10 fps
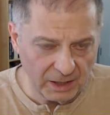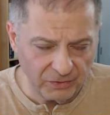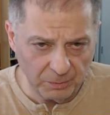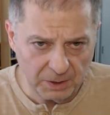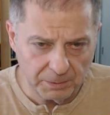at
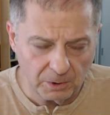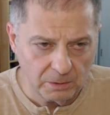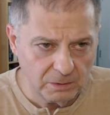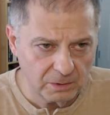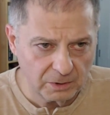the
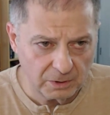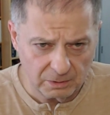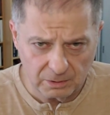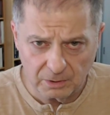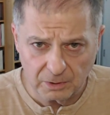people
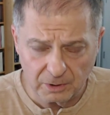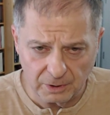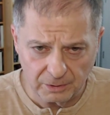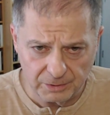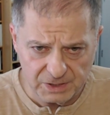
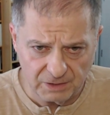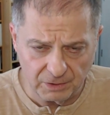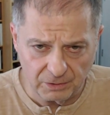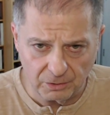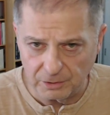
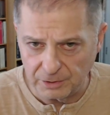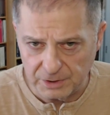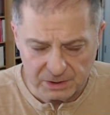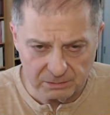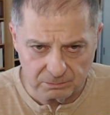receiving the
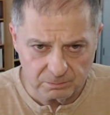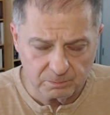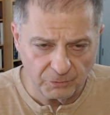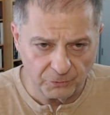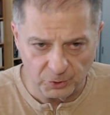Eucharist and,
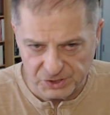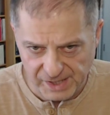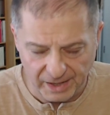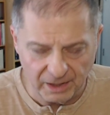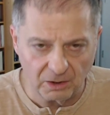of course,
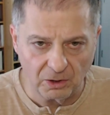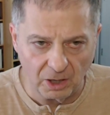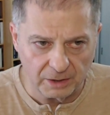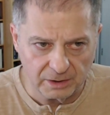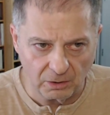thanking
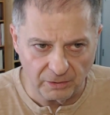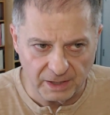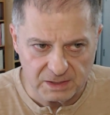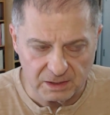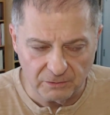God and all
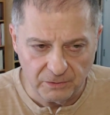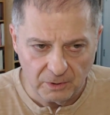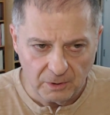that stuff.